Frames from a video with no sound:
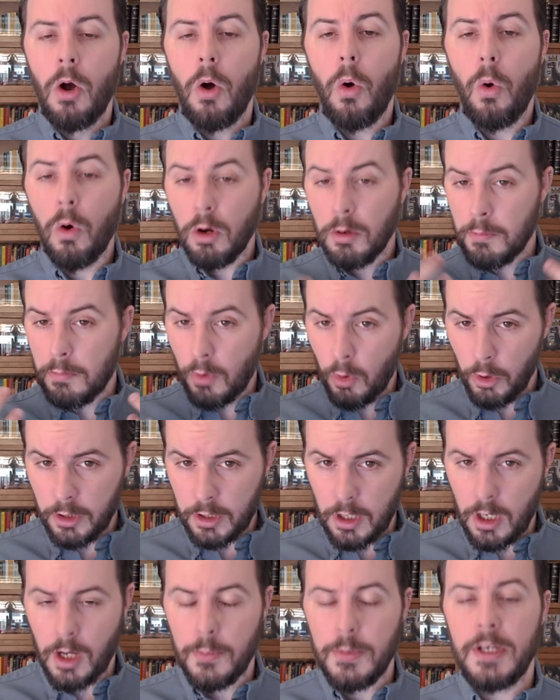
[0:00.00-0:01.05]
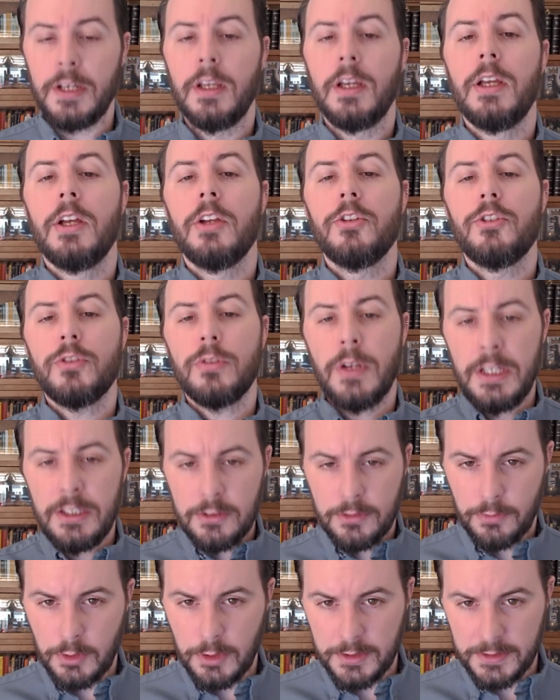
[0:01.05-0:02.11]
Or more common,
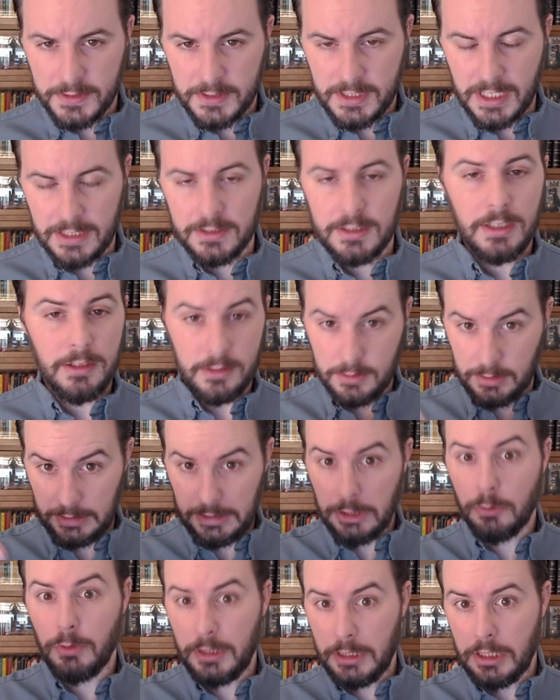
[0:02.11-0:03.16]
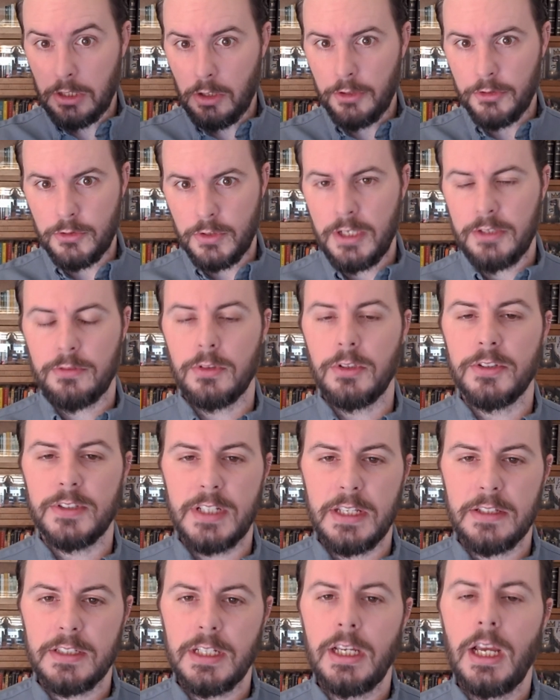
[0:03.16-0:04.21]
transference testing, it's literally called transference
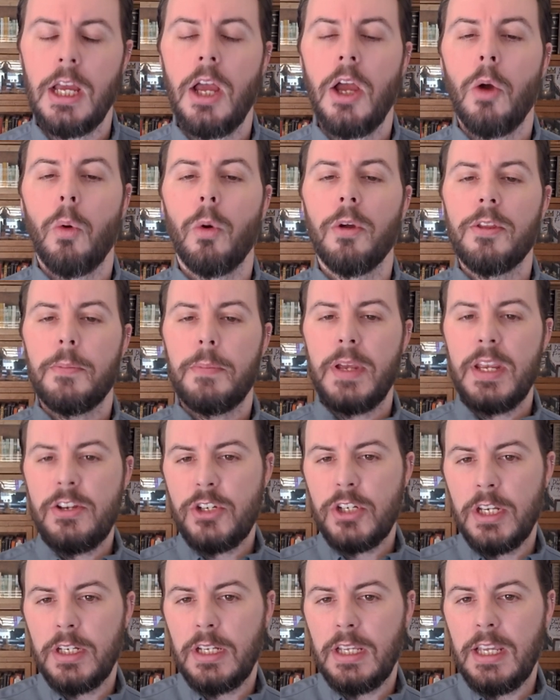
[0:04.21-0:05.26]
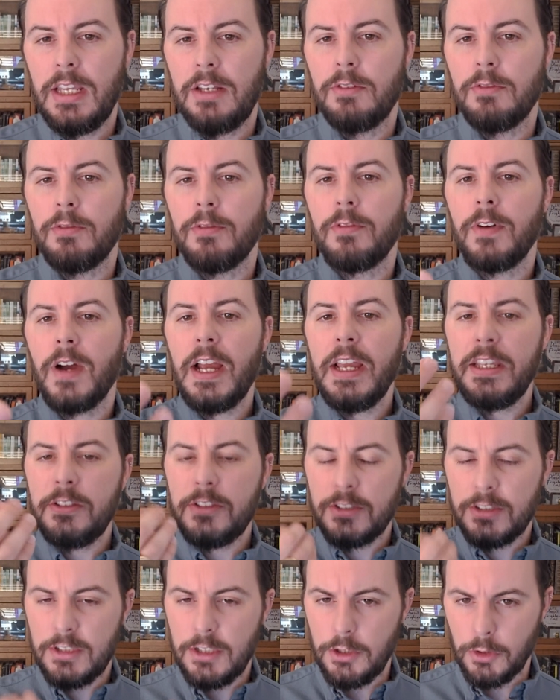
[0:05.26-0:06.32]
testing, where the patient
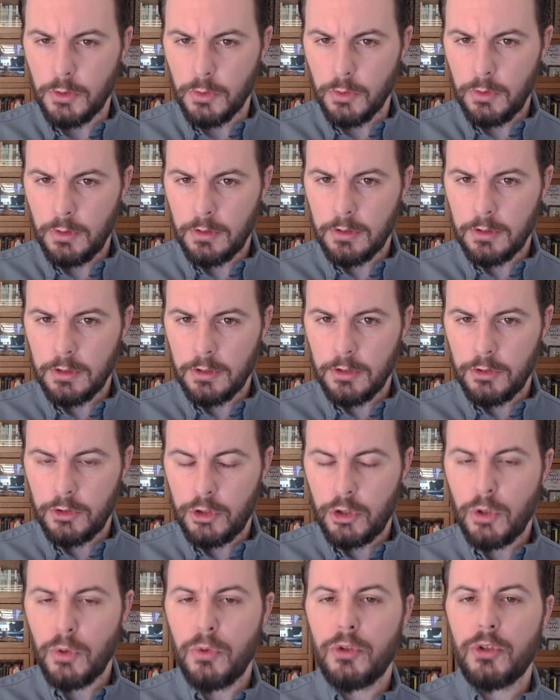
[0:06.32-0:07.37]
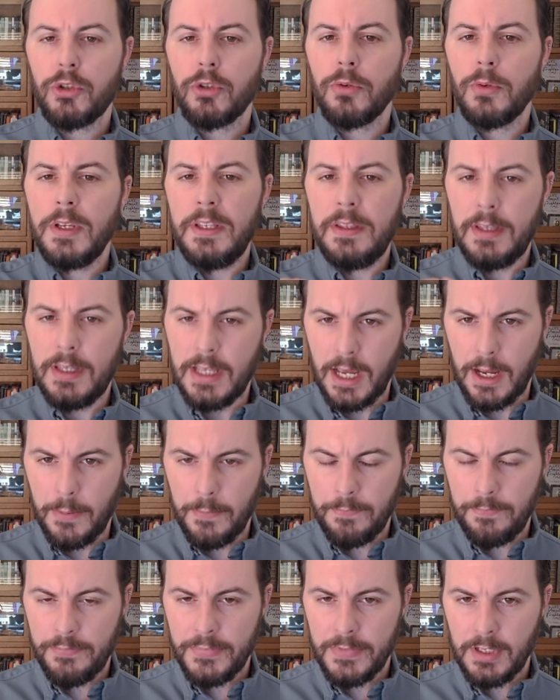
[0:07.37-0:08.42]
invites you to treat
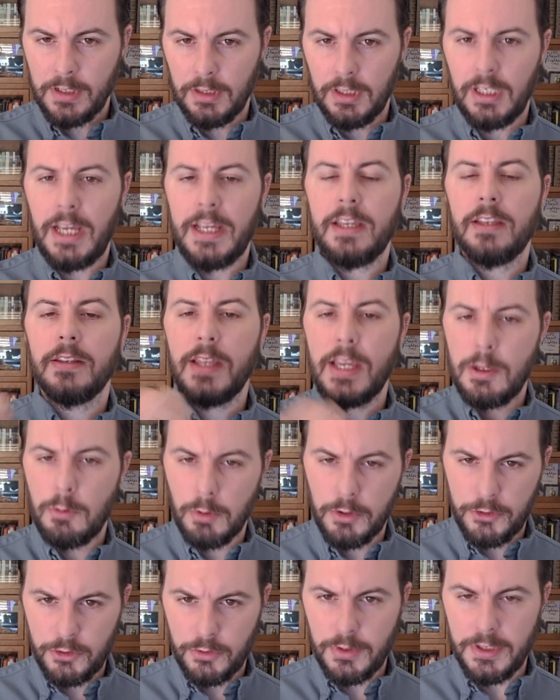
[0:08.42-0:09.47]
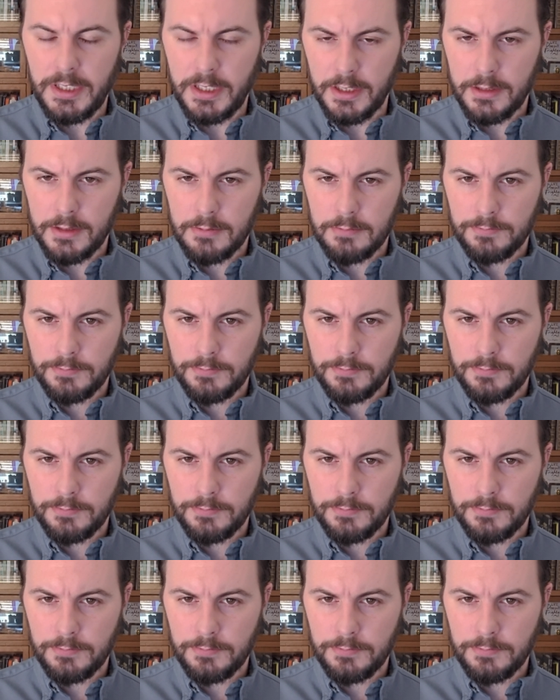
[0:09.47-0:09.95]
them like they were treated.